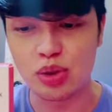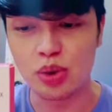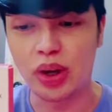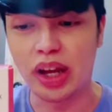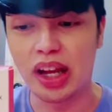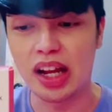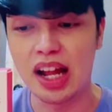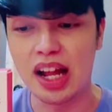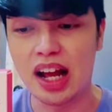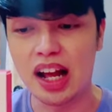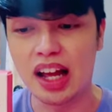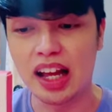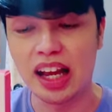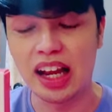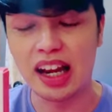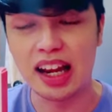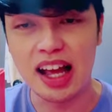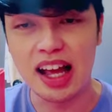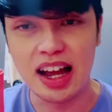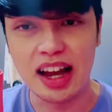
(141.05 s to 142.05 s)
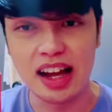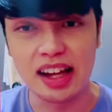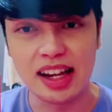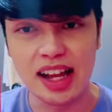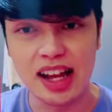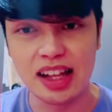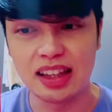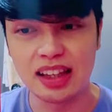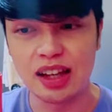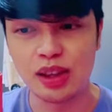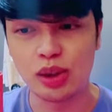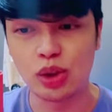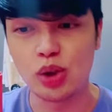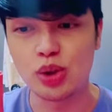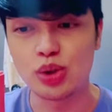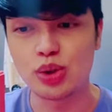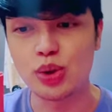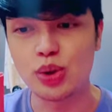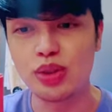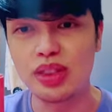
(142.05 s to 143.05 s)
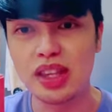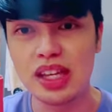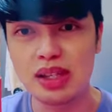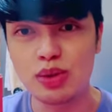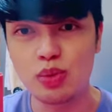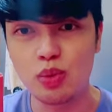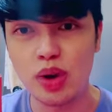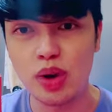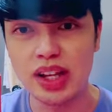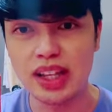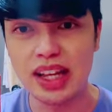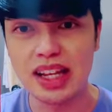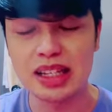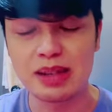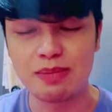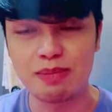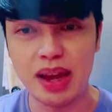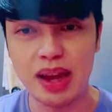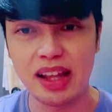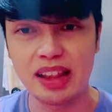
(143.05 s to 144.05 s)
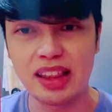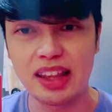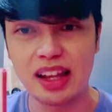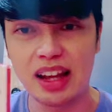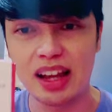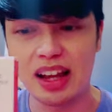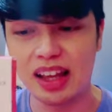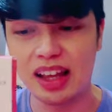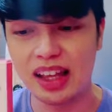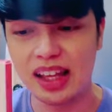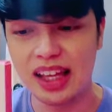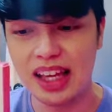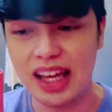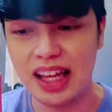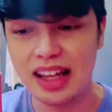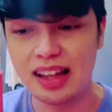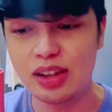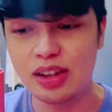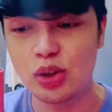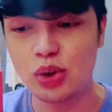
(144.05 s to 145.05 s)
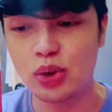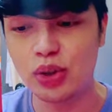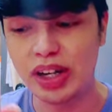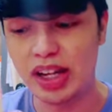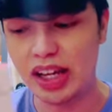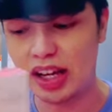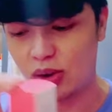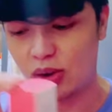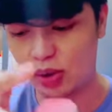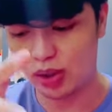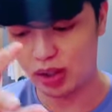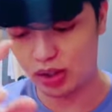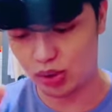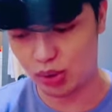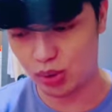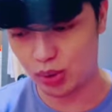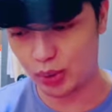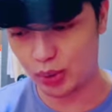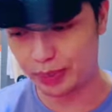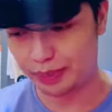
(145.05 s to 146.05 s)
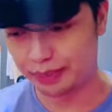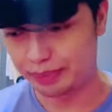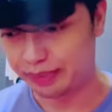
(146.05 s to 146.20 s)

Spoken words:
So, kailangan natin to. So, this one is made in Korea also.